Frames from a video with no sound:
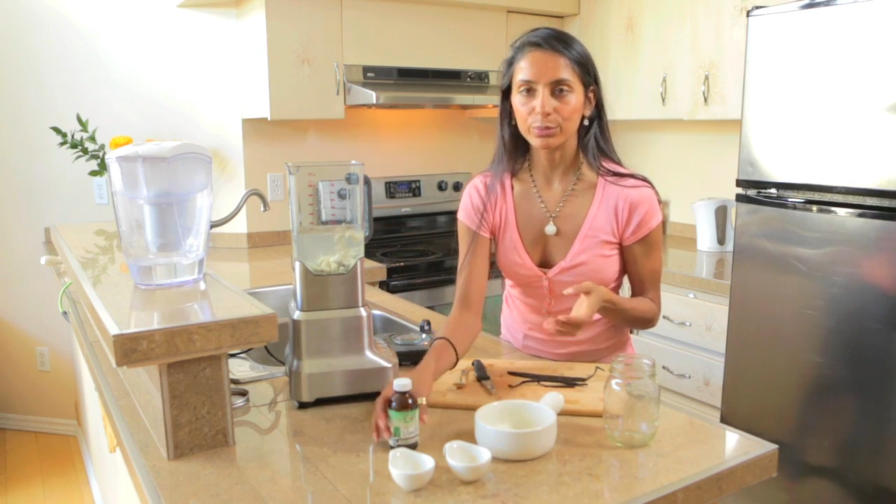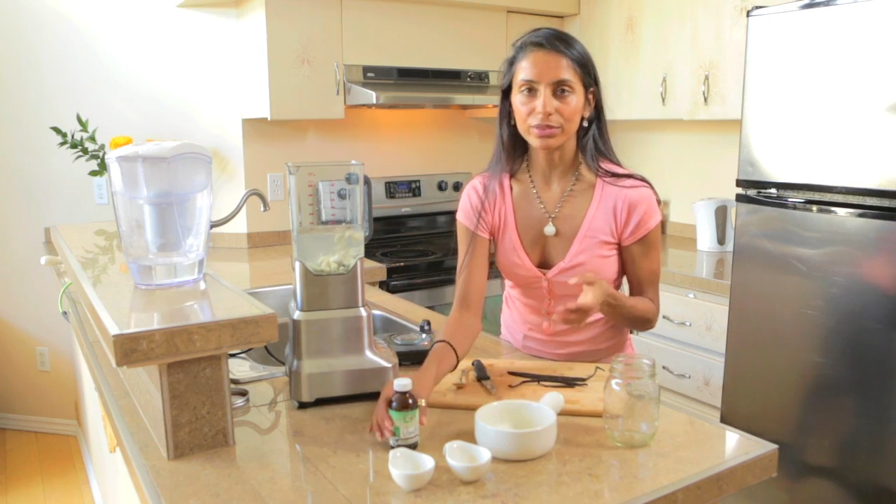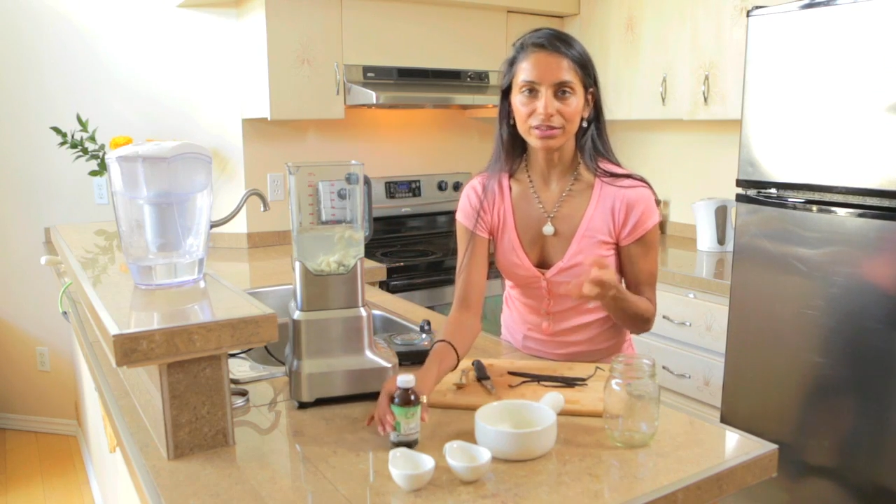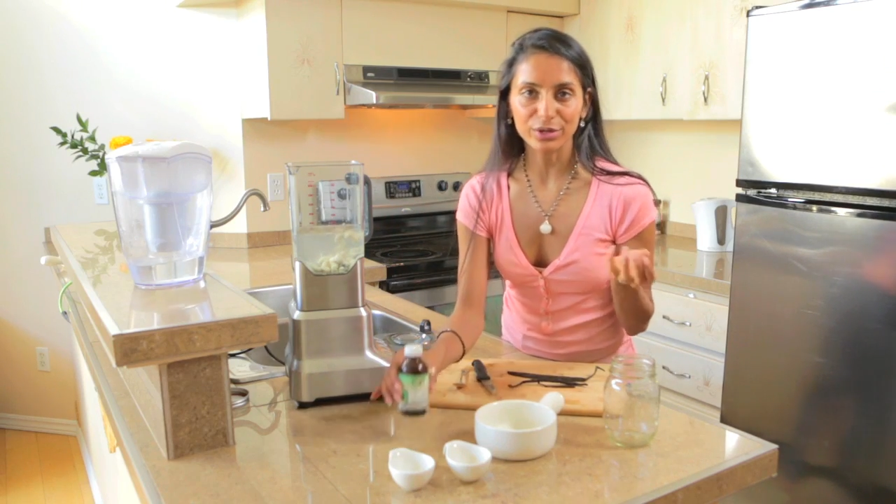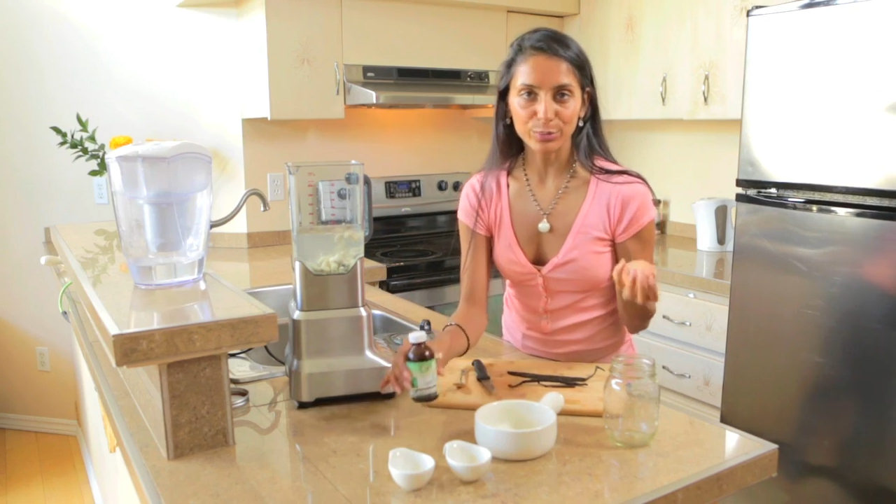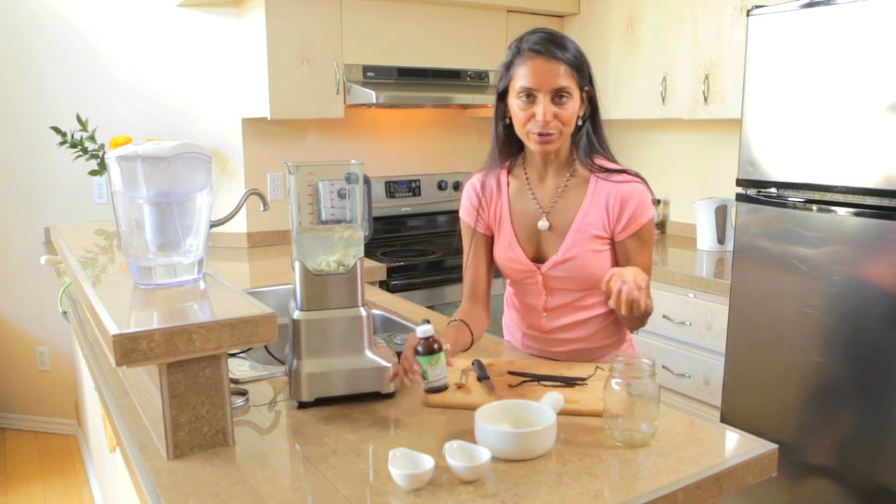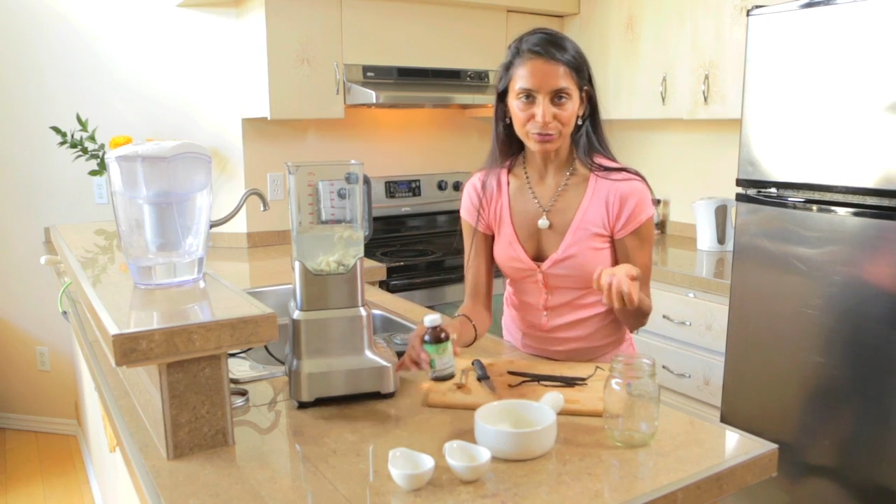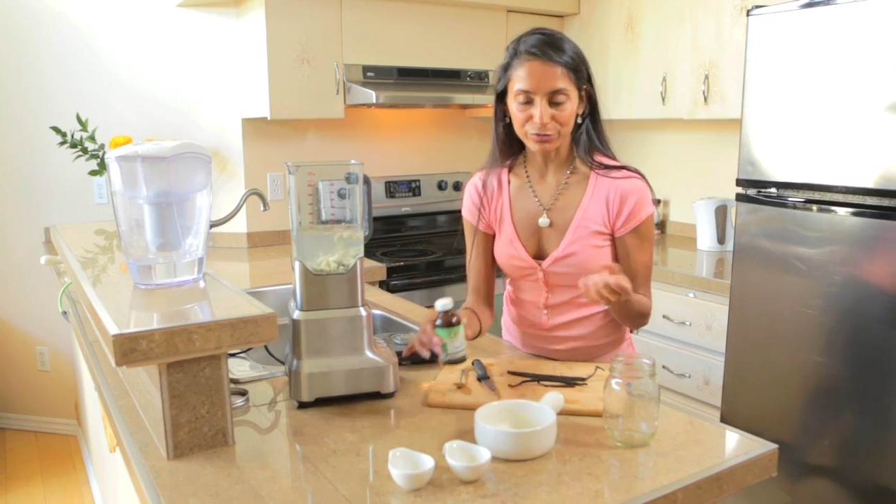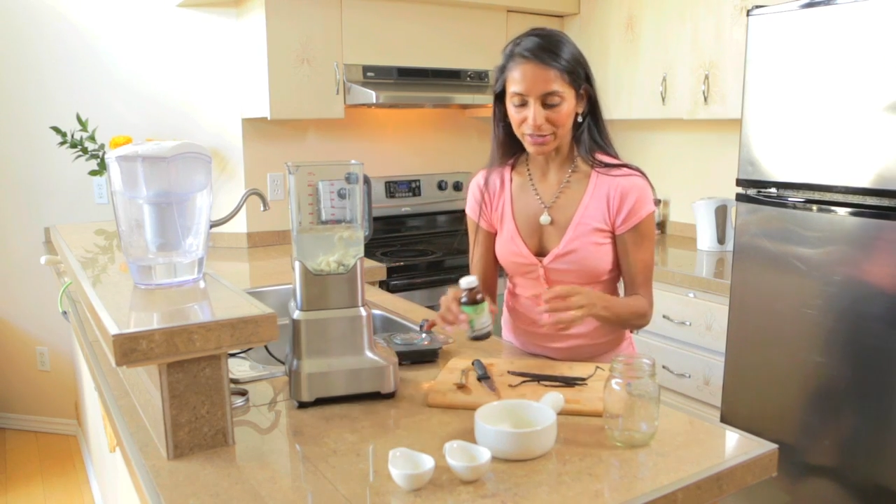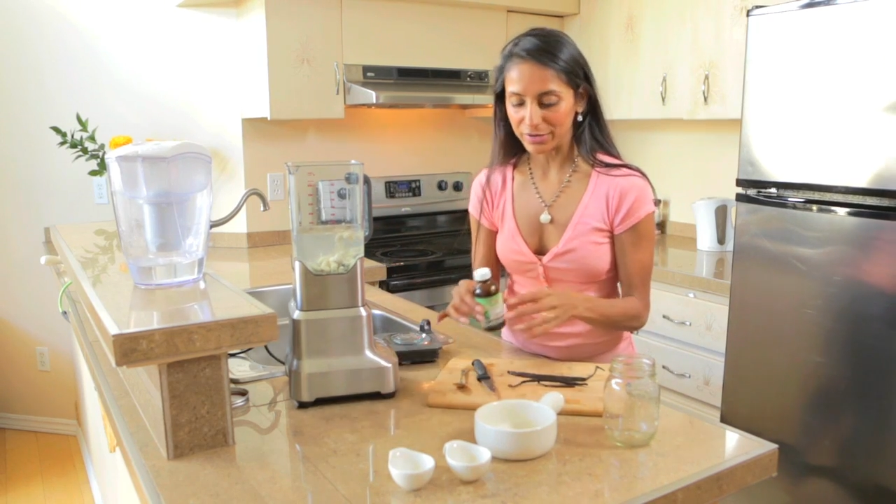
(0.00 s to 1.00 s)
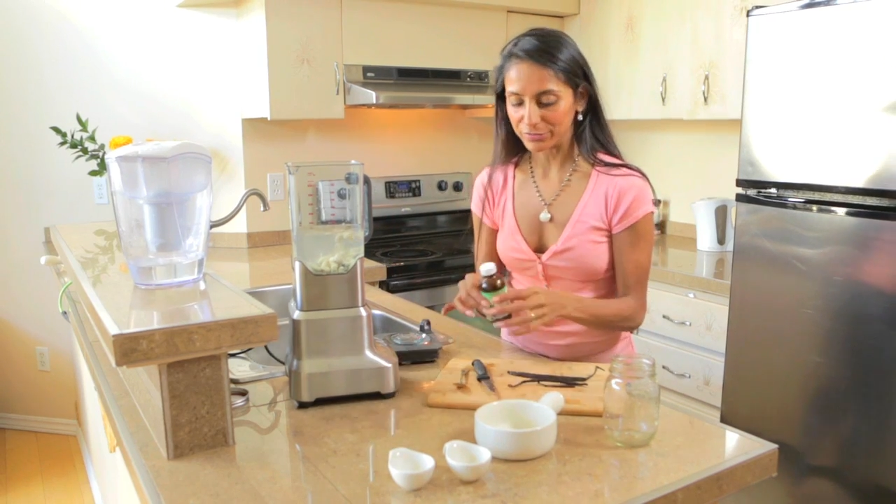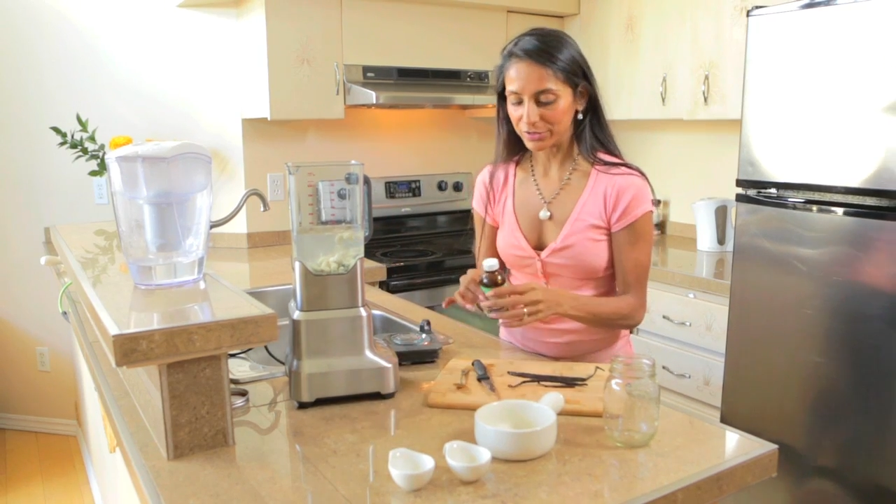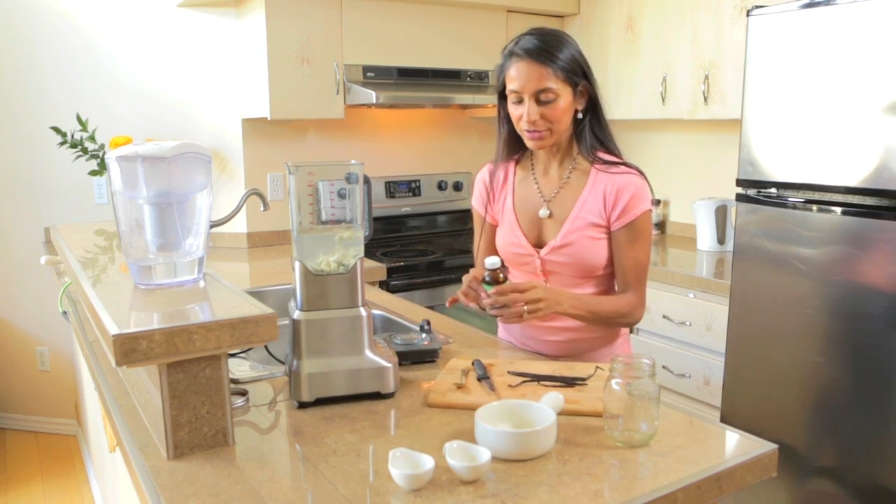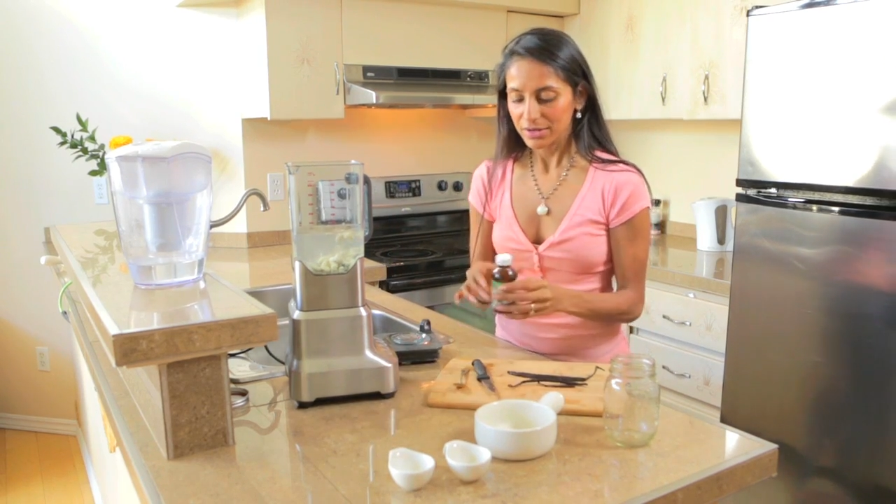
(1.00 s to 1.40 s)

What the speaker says: with a little bit of flavor,